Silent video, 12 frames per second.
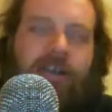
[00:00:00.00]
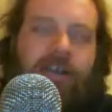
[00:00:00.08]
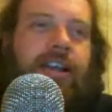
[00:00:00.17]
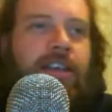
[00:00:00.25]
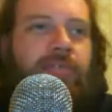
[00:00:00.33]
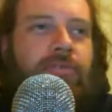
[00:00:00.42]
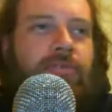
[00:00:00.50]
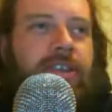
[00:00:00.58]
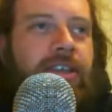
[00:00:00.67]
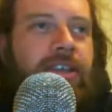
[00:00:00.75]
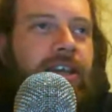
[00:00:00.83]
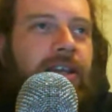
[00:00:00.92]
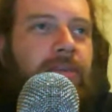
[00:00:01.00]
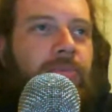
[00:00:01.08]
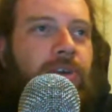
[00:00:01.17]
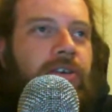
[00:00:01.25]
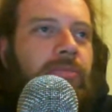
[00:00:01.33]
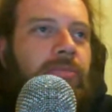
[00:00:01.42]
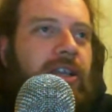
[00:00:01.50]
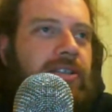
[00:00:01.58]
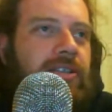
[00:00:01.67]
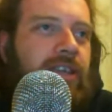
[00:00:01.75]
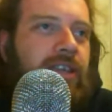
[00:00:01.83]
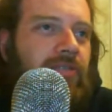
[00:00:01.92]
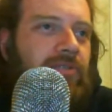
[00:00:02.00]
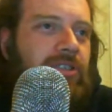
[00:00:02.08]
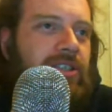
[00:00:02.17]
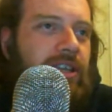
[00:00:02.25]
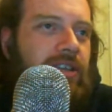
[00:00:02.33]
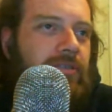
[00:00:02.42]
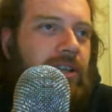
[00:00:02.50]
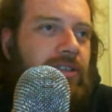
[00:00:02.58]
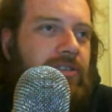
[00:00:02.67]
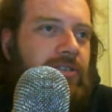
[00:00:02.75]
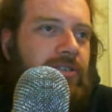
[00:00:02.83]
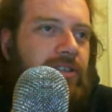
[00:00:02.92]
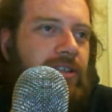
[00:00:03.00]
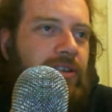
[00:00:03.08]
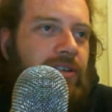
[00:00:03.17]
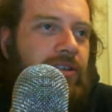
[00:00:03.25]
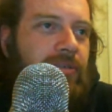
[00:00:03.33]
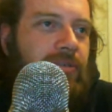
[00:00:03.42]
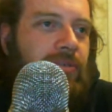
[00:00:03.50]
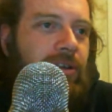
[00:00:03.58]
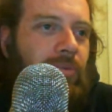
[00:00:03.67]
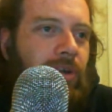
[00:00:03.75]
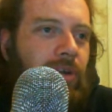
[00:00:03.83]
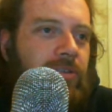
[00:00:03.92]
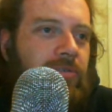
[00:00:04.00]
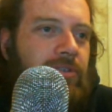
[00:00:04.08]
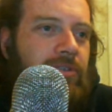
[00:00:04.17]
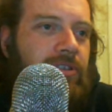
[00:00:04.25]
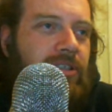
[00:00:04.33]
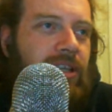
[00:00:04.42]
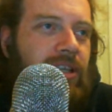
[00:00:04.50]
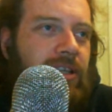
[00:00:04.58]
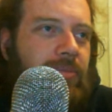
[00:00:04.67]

I have one of the Micromax Canvas A1s on their way to us,